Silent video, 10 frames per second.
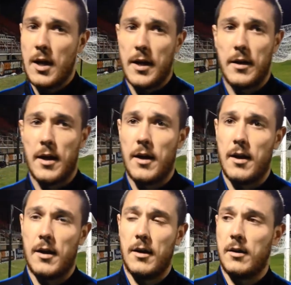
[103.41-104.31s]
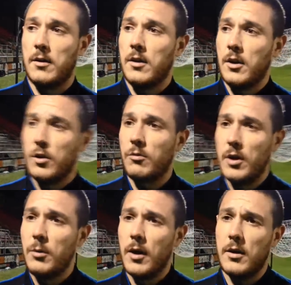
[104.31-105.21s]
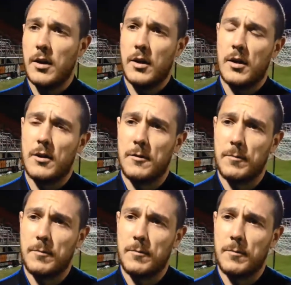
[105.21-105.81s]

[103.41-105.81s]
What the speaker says: and done really well tonight, yeah.